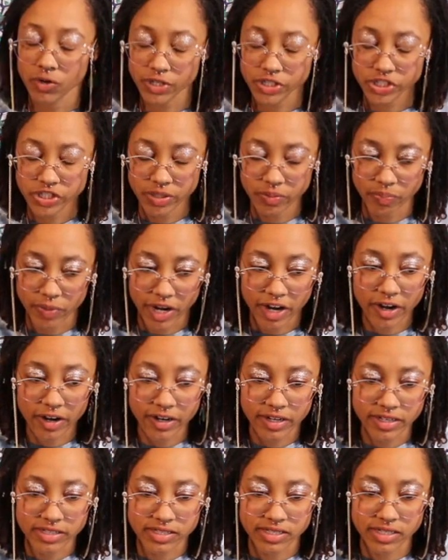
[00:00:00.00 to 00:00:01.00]
Christian
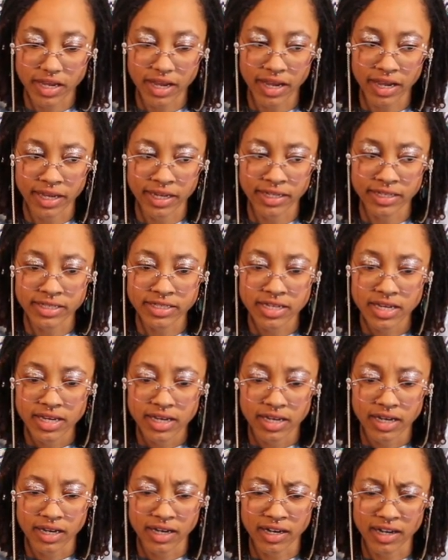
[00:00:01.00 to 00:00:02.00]
parents, and
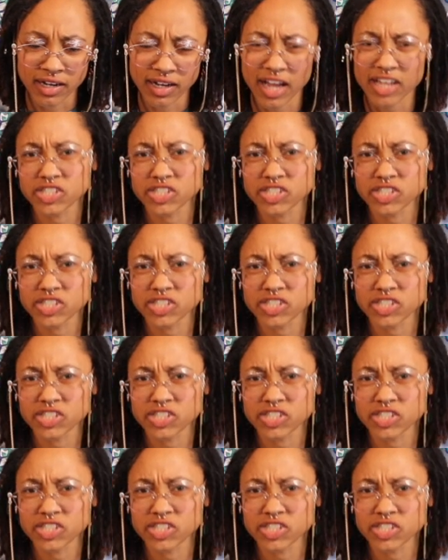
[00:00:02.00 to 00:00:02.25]
uh,